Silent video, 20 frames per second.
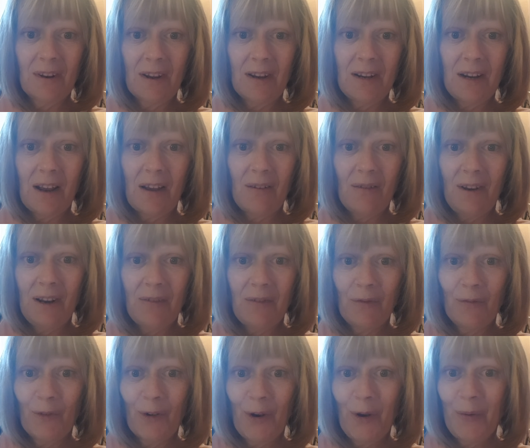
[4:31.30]
you know,
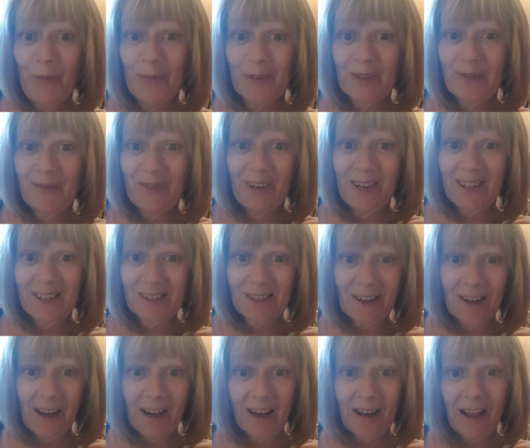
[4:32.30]
living rooms and things
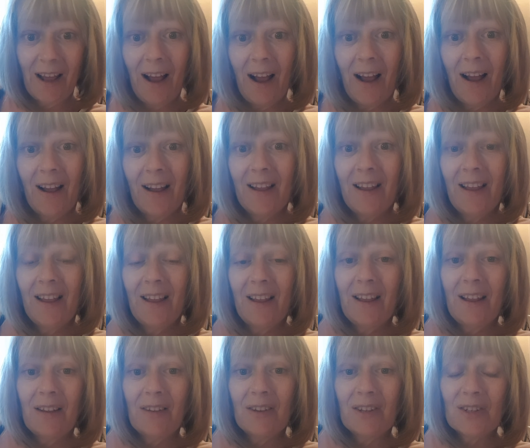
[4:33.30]
like that.
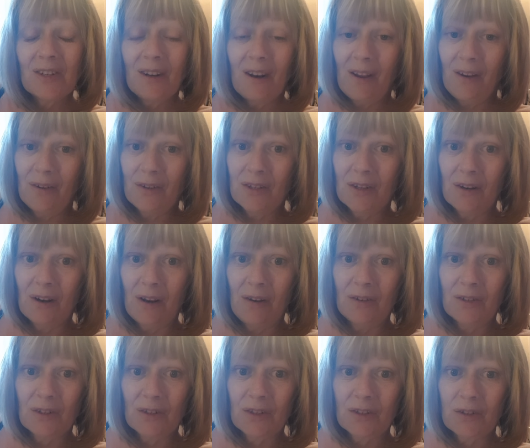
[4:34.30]
There's loads and
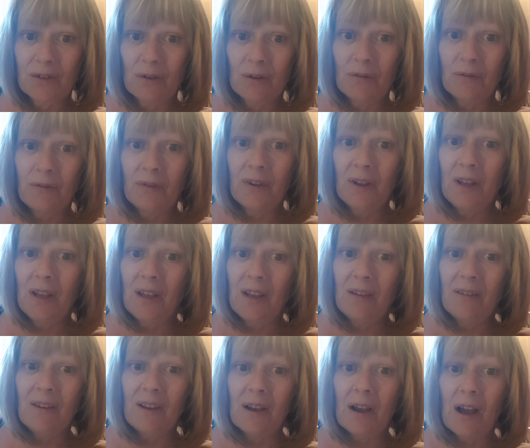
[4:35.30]
loads of stuff.
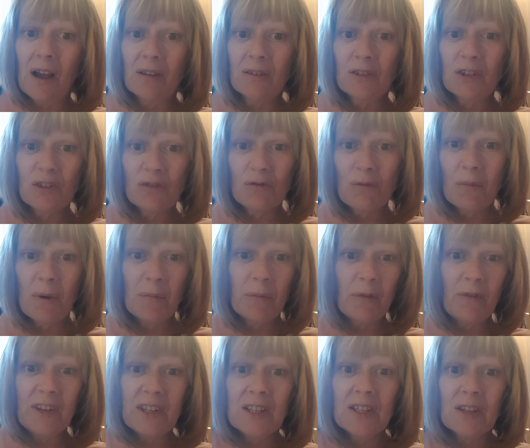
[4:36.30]
And just remember,
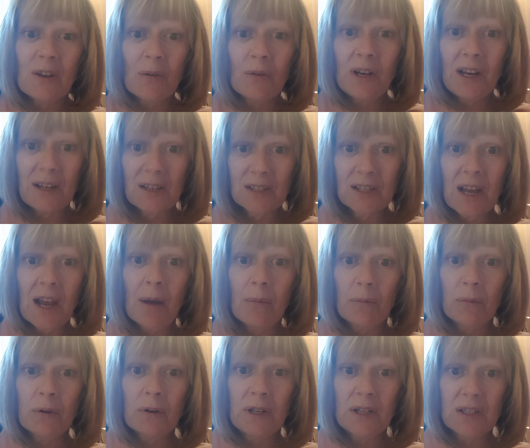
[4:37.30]
this is only a
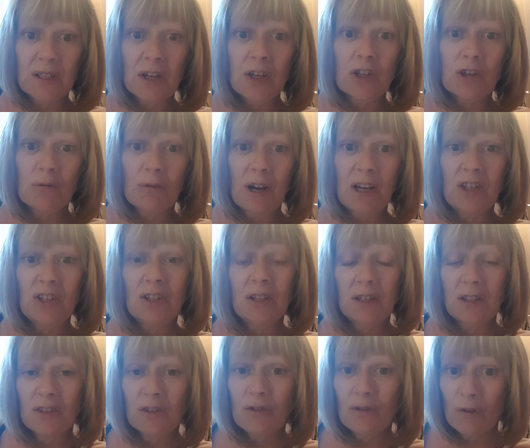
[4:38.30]
temporary situation.
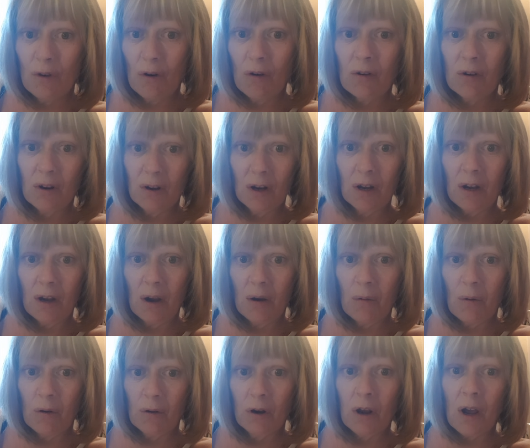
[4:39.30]
It's not going to go
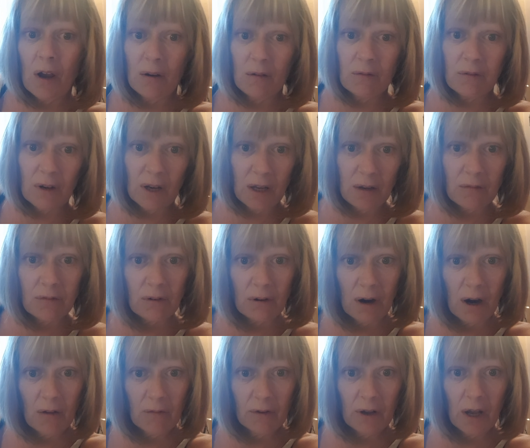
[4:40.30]
on, hopefully,
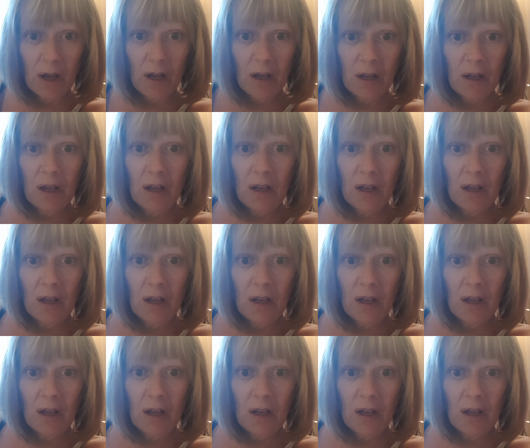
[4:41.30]
forever.